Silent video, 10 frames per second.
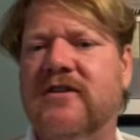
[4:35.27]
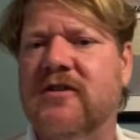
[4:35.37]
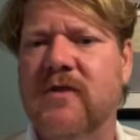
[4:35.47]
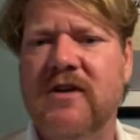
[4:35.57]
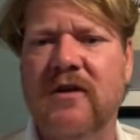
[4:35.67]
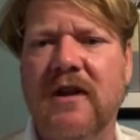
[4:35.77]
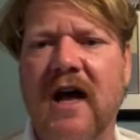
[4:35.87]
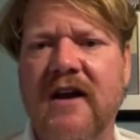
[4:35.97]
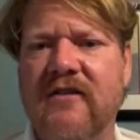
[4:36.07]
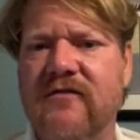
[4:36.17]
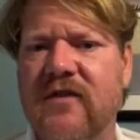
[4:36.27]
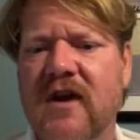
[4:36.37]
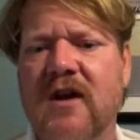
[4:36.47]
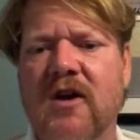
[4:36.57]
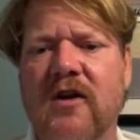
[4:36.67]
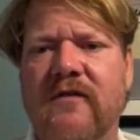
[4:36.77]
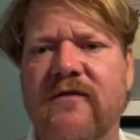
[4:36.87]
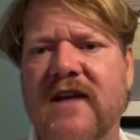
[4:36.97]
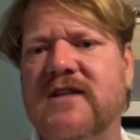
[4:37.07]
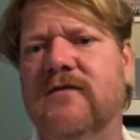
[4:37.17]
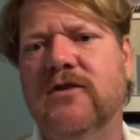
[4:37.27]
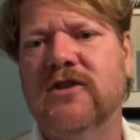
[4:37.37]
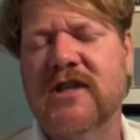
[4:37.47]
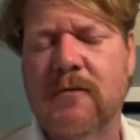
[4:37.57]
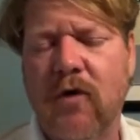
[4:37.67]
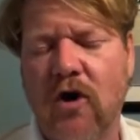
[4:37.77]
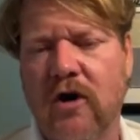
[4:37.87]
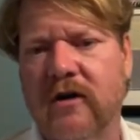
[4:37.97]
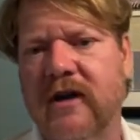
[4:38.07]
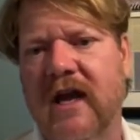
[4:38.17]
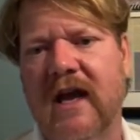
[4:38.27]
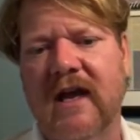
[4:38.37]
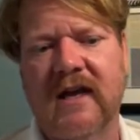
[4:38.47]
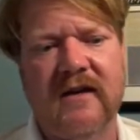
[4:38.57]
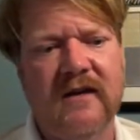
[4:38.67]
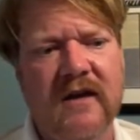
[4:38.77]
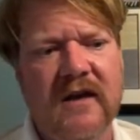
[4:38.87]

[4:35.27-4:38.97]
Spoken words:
So we do a lot of festivals in the park, and